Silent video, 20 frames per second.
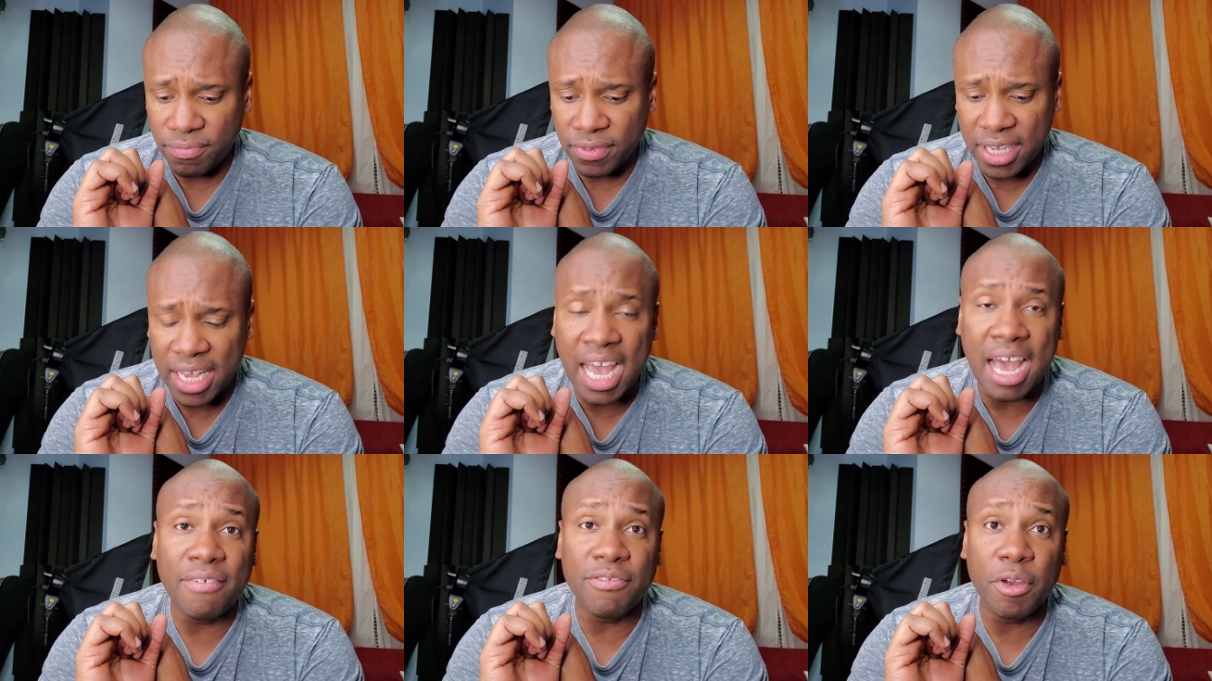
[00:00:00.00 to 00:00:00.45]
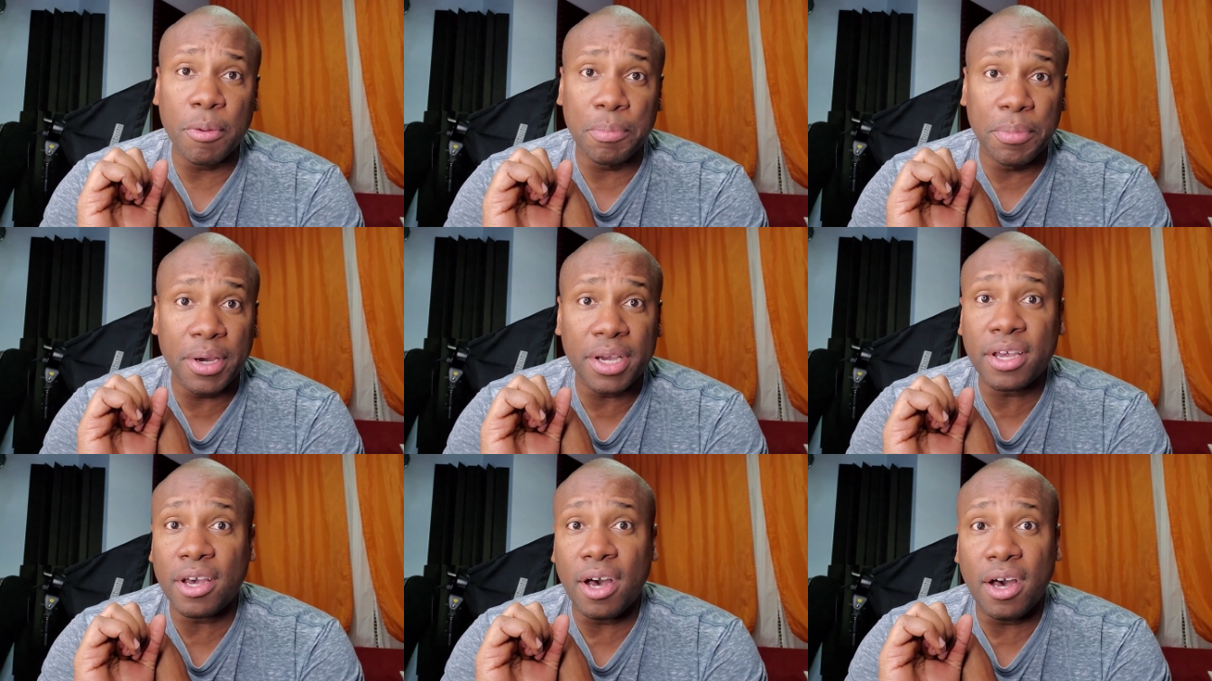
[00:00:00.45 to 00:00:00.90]
have your
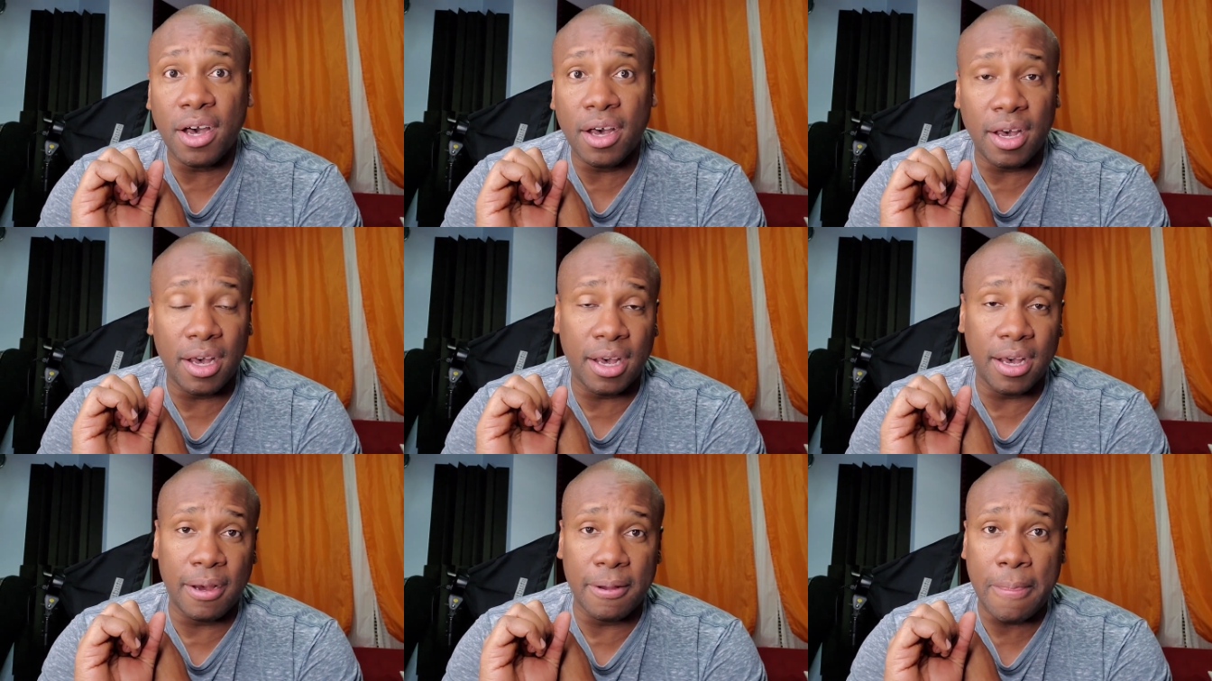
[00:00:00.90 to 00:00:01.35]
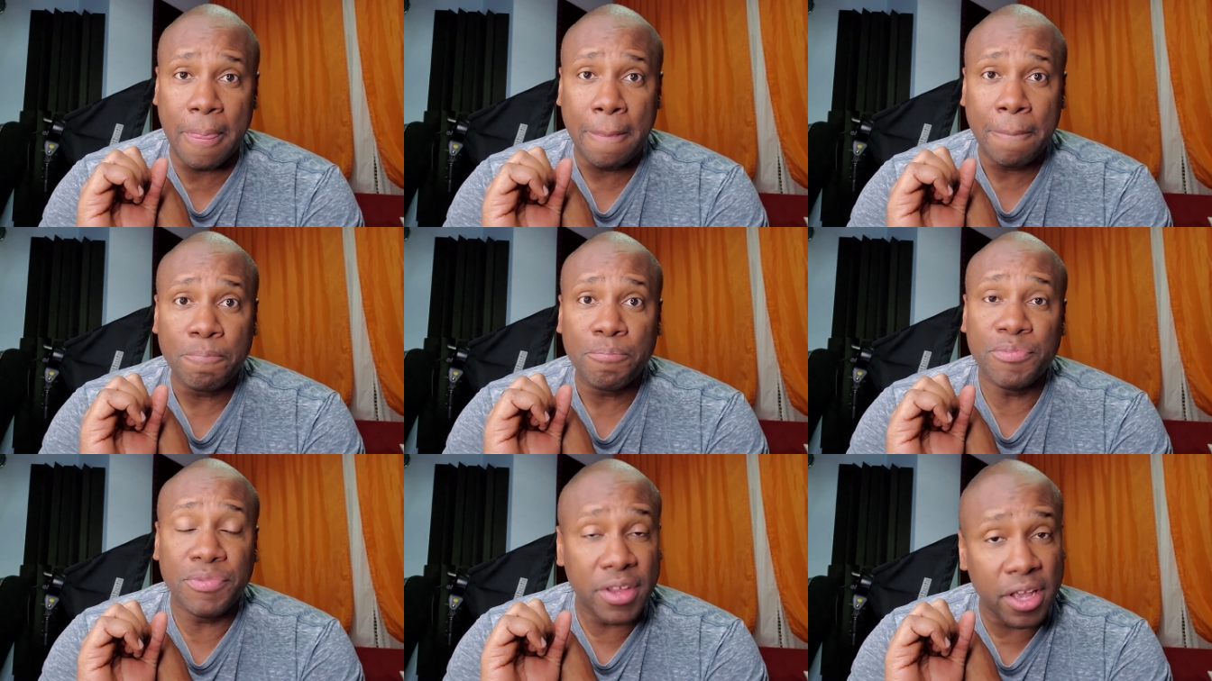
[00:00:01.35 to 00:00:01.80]
book uh,
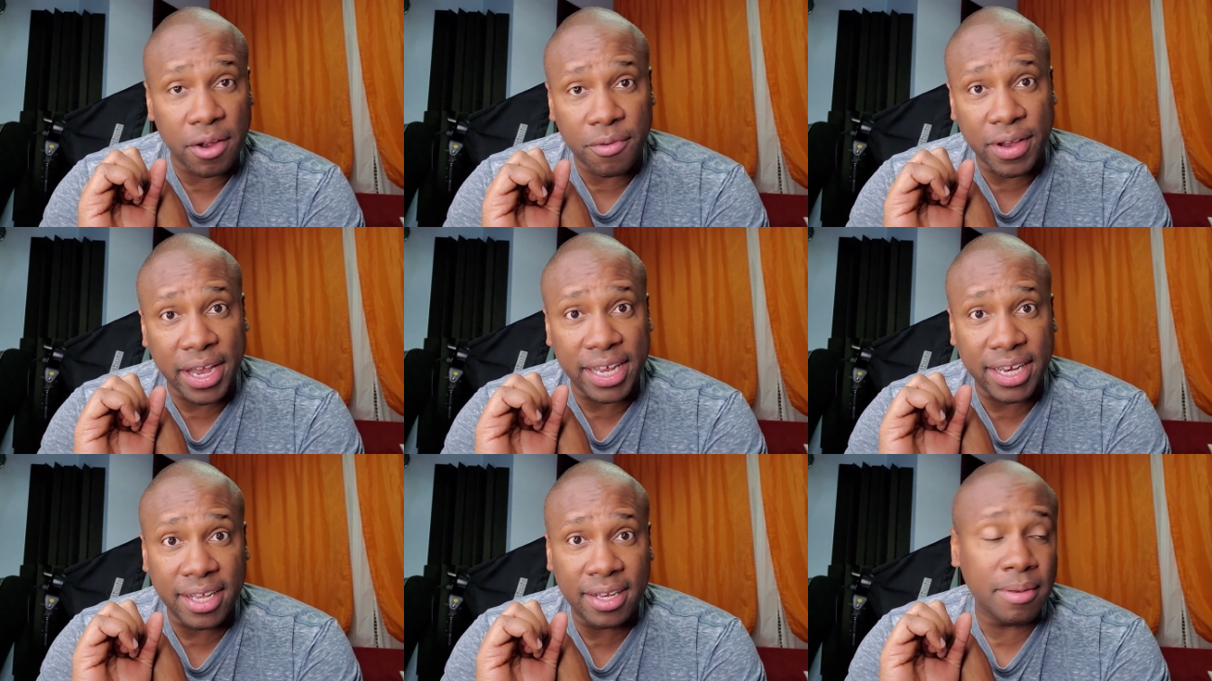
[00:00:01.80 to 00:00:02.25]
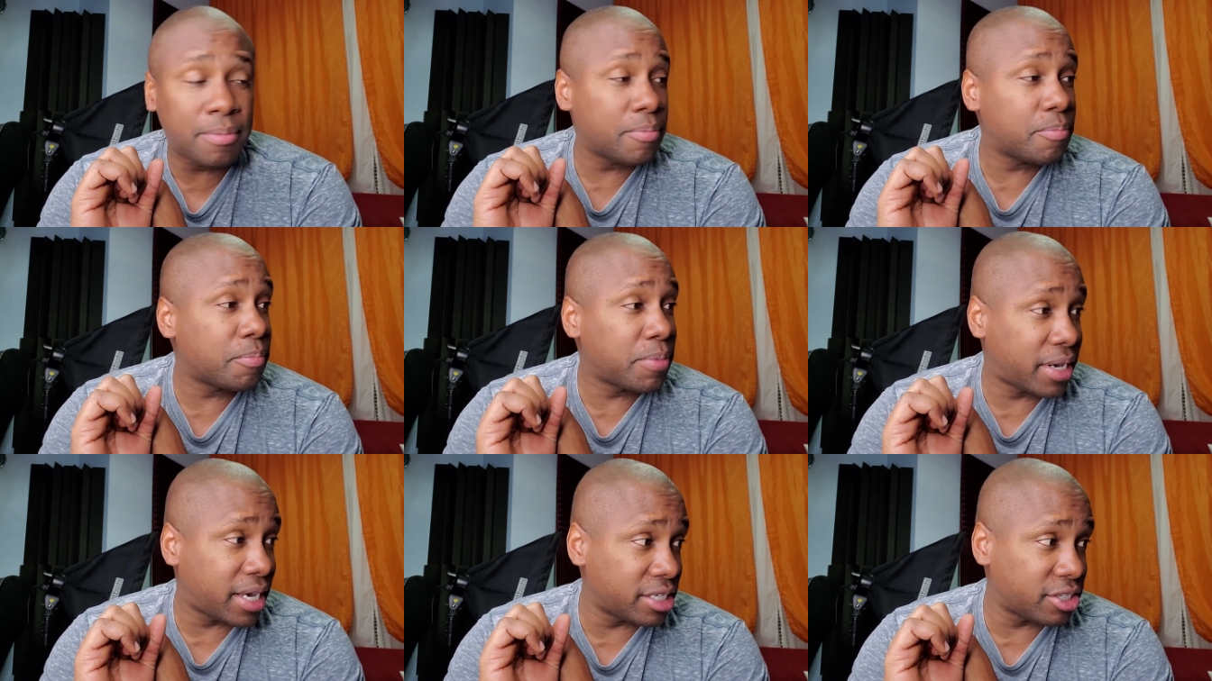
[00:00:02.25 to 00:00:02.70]
narrated
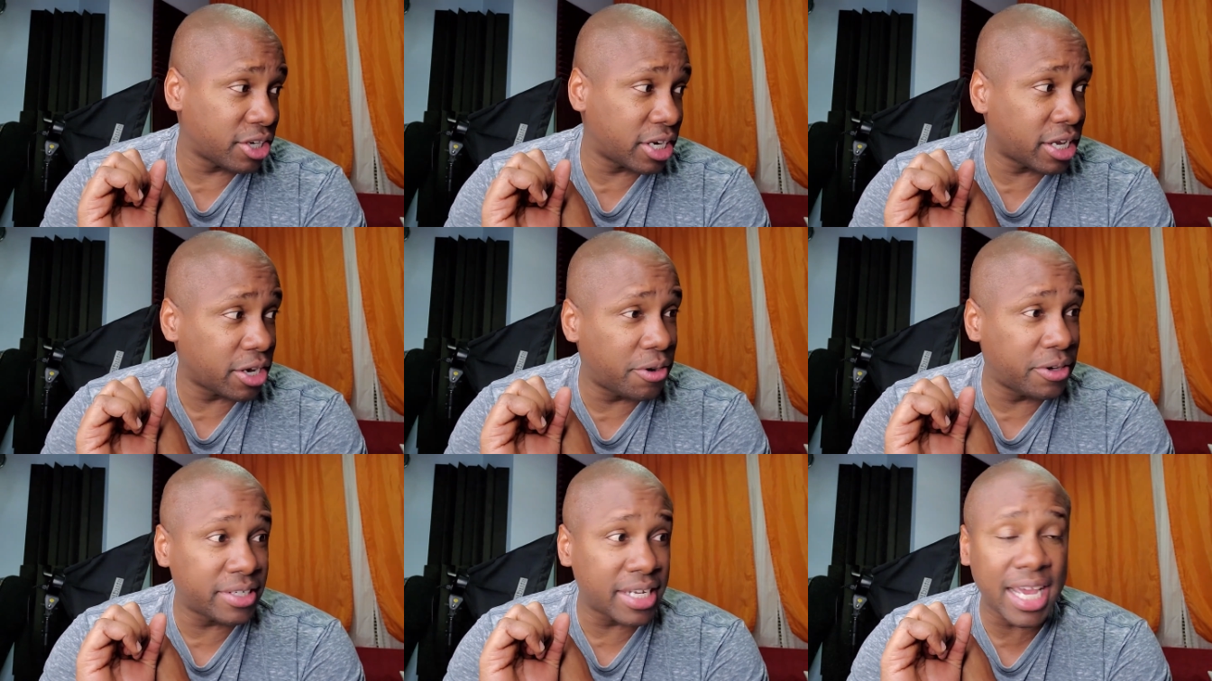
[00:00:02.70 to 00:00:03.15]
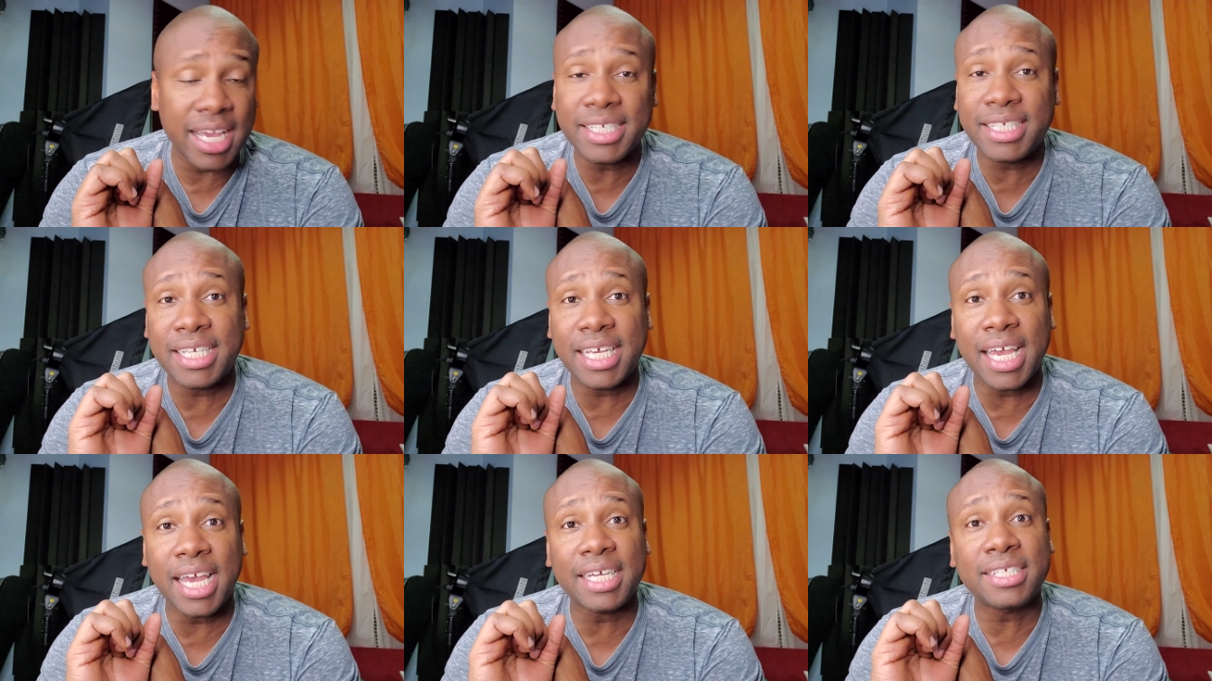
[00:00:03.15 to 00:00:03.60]
because you're going to go into
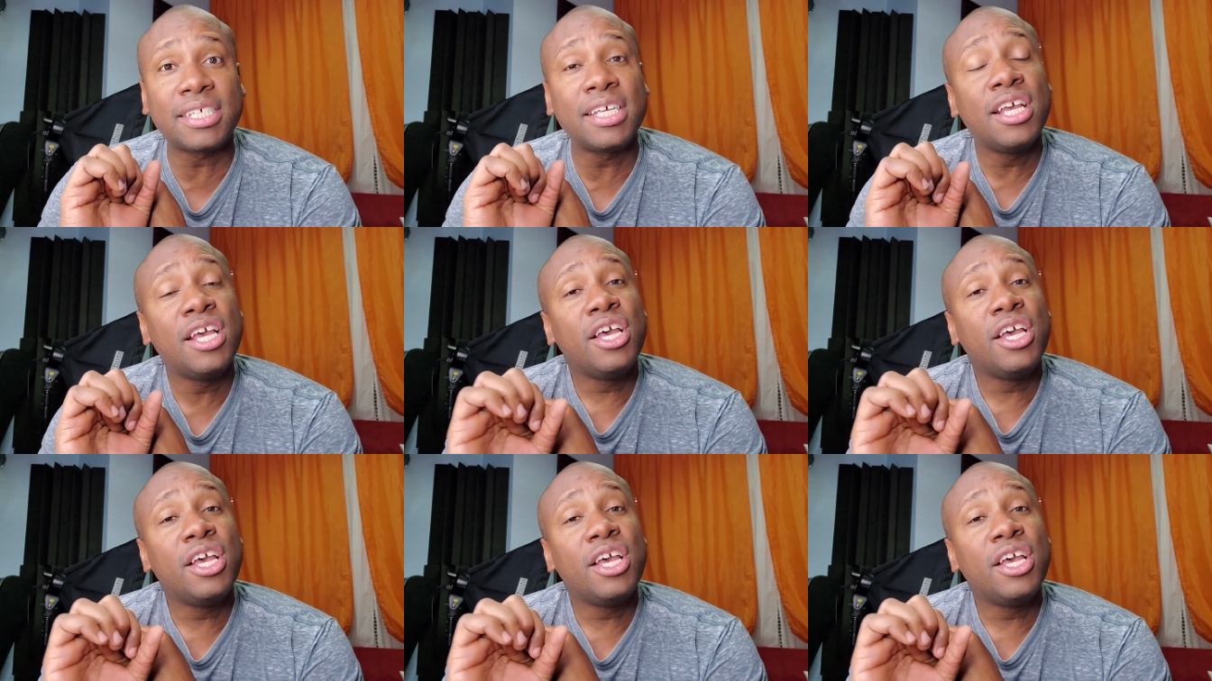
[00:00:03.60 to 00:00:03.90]
ACX.